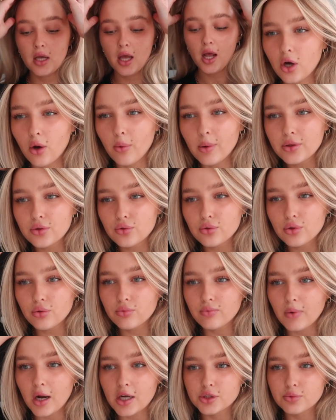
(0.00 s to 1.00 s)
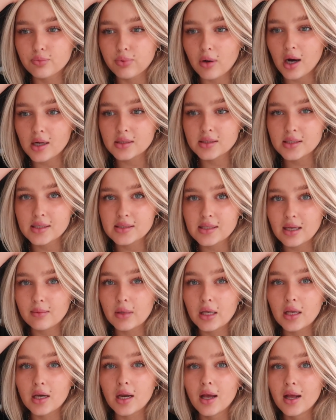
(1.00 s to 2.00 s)
Going through the rush process, I
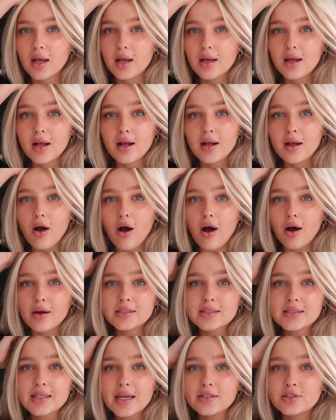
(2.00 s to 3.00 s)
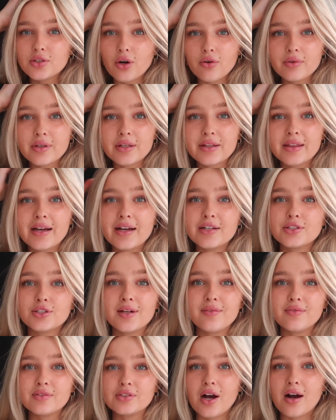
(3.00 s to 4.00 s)
mean, honestly, I don't really think I should
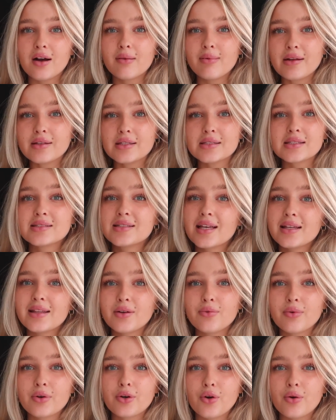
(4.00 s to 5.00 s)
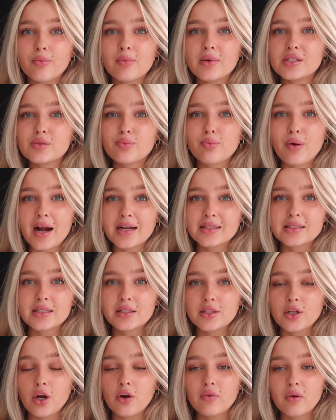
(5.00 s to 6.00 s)
even talk about this because I think recruitment is
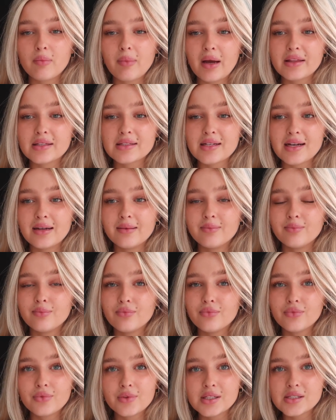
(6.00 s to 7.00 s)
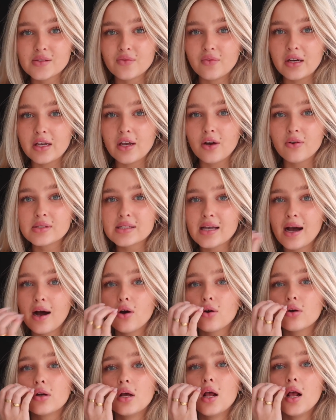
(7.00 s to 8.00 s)
practically over by the time this video is
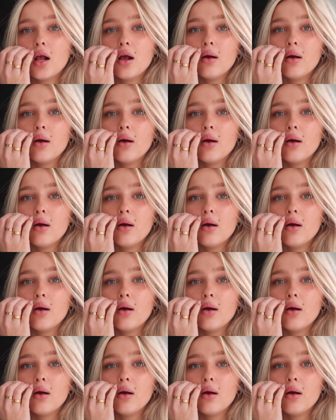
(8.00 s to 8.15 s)
out.